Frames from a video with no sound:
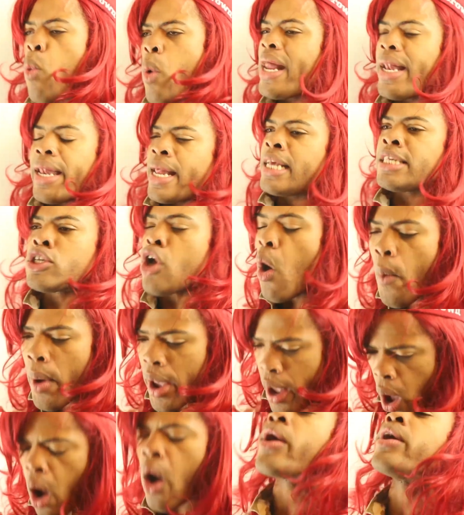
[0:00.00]
what is
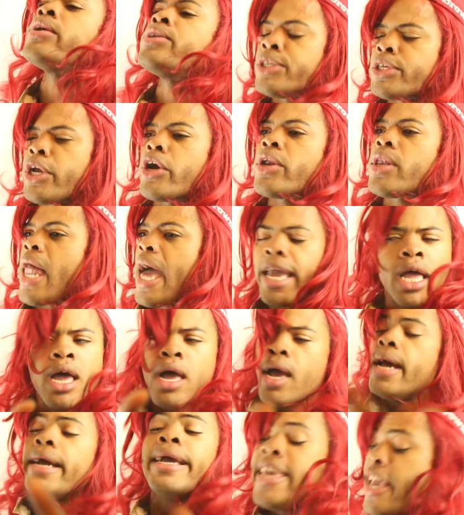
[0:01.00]
going on, sir? Like,
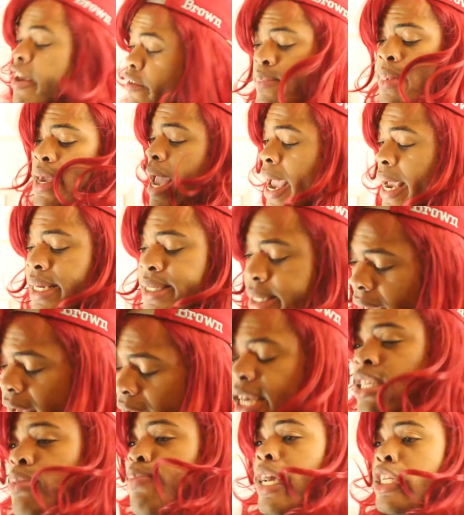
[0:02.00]
give me a
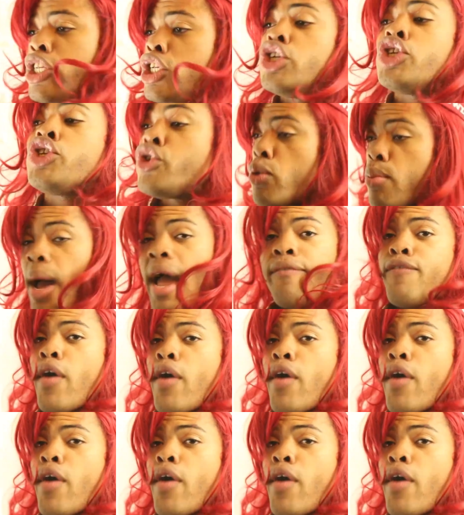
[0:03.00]
text message to my